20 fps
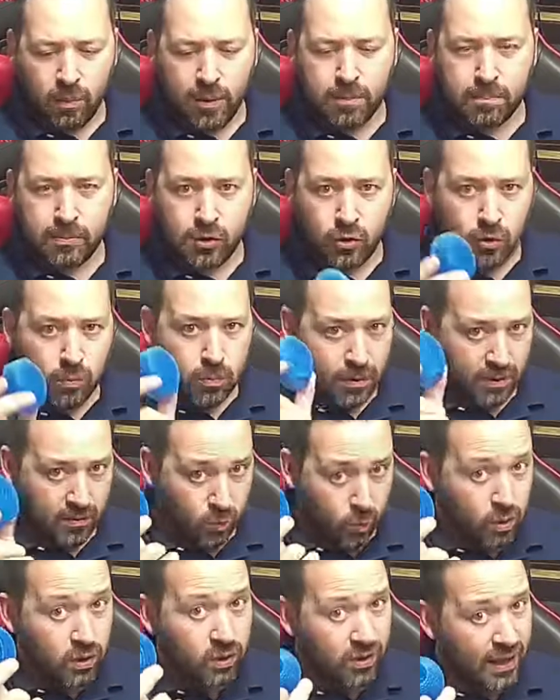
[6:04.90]
blue, but it
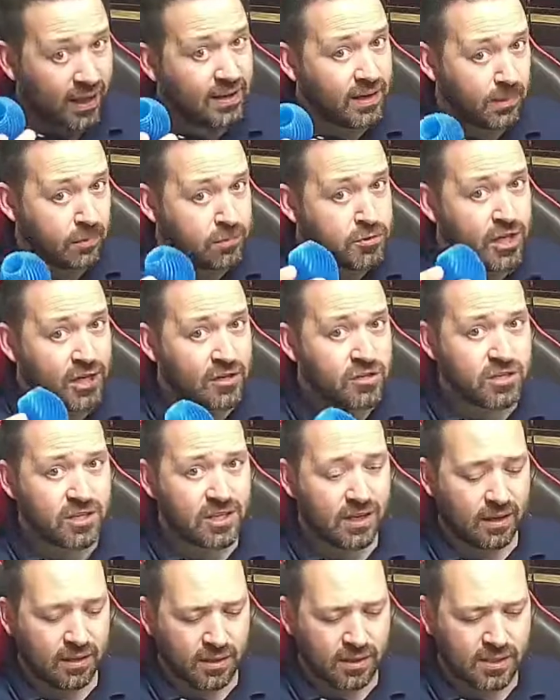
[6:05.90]
will end up changing
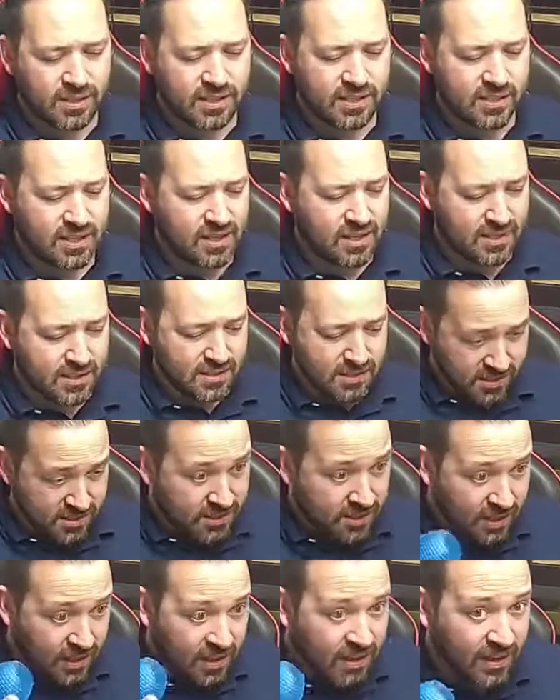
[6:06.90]
it, because it is
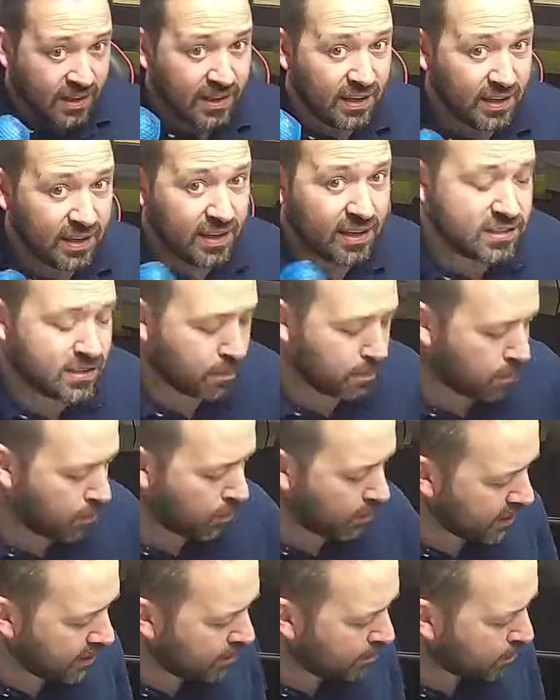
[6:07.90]
a
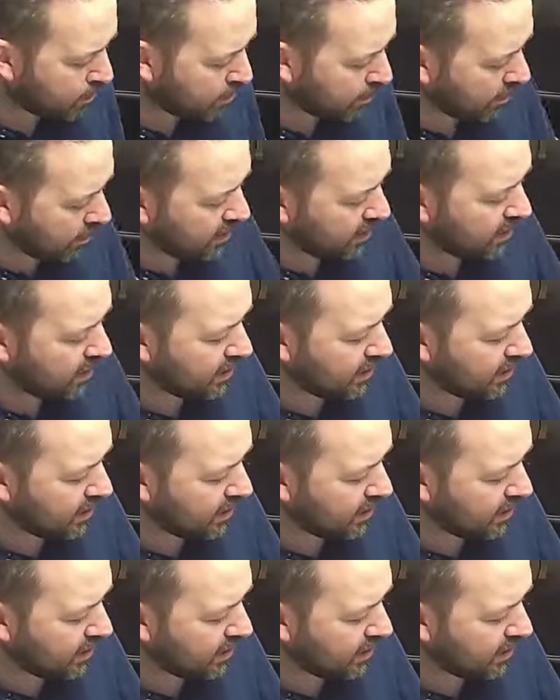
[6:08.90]
pretty